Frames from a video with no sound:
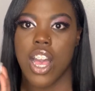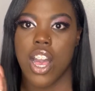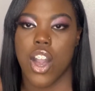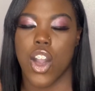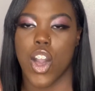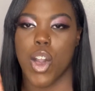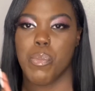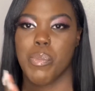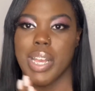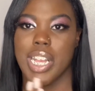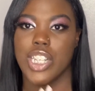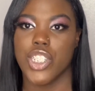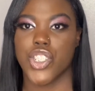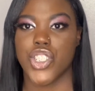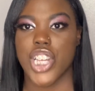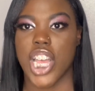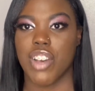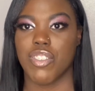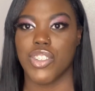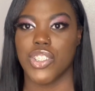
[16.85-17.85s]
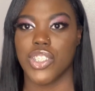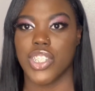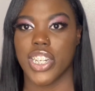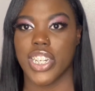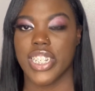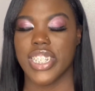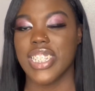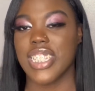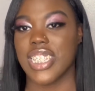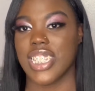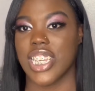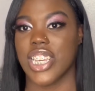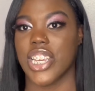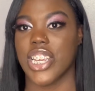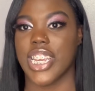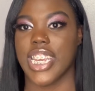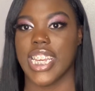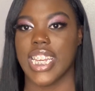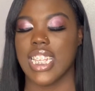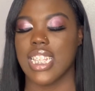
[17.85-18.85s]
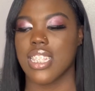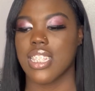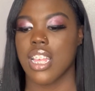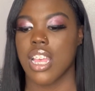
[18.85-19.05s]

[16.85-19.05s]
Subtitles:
on my travel nurse series.